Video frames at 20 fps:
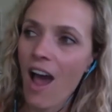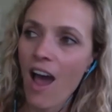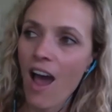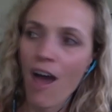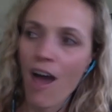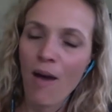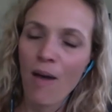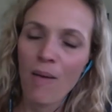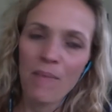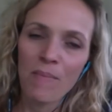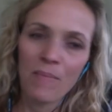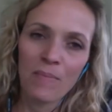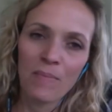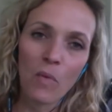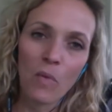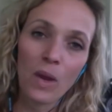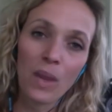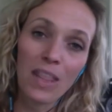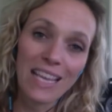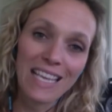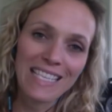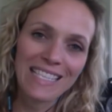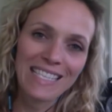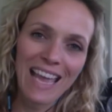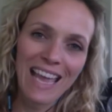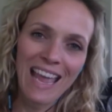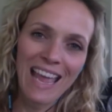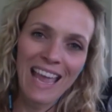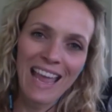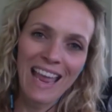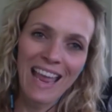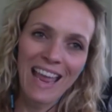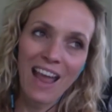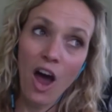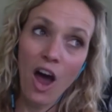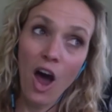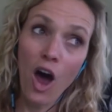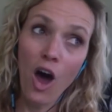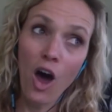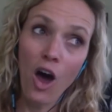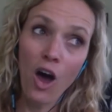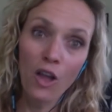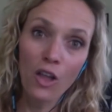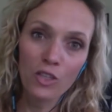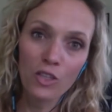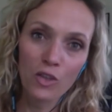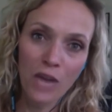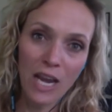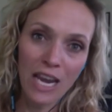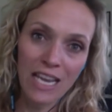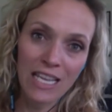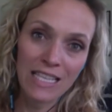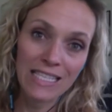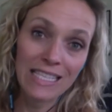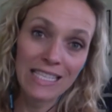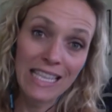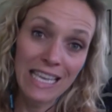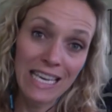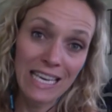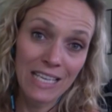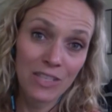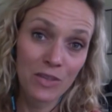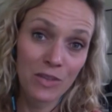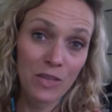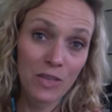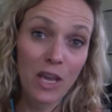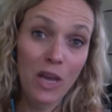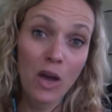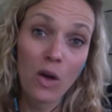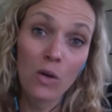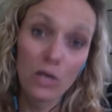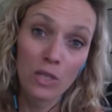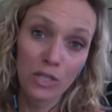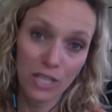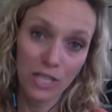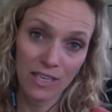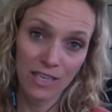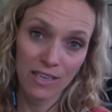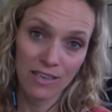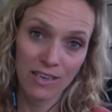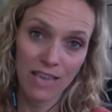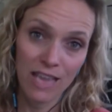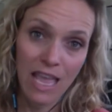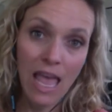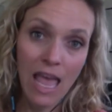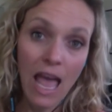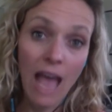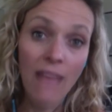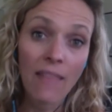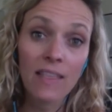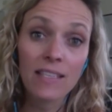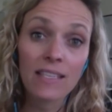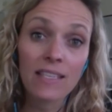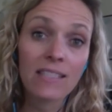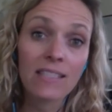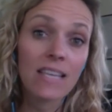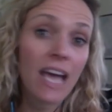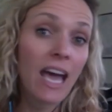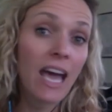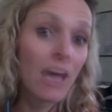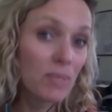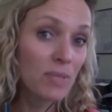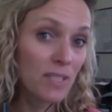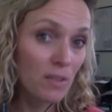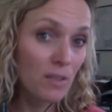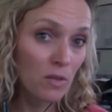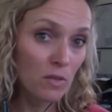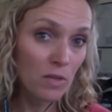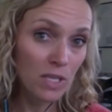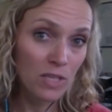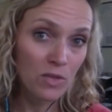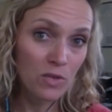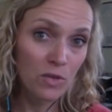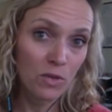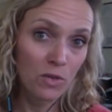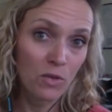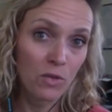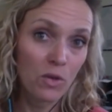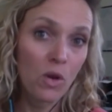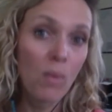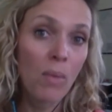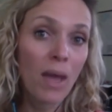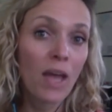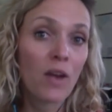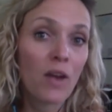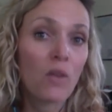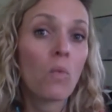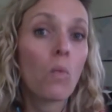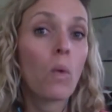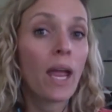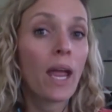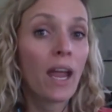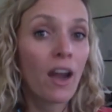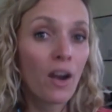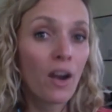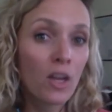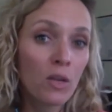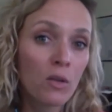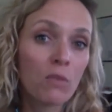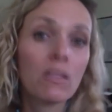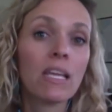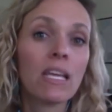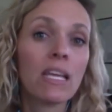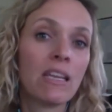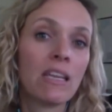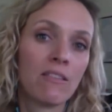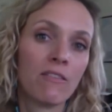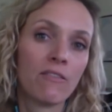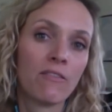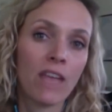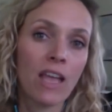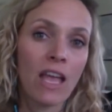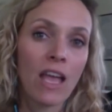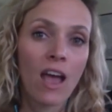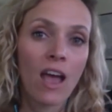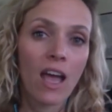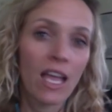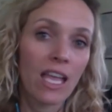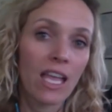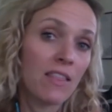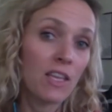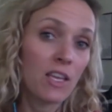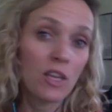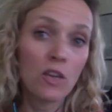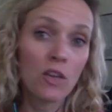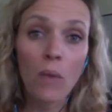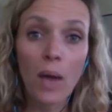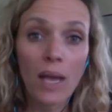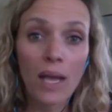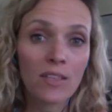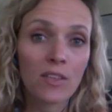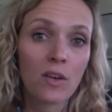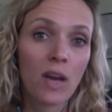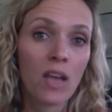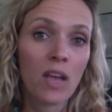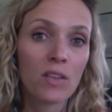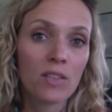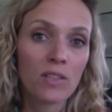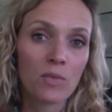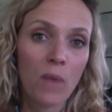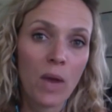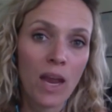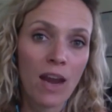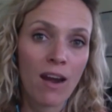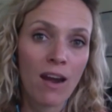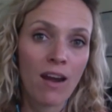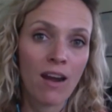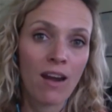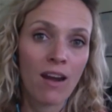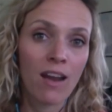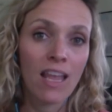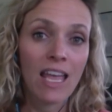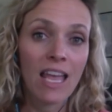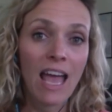where they say, all drains lead to the ocean. And this is absolutely true. No matter where you live in the US or elsewhere,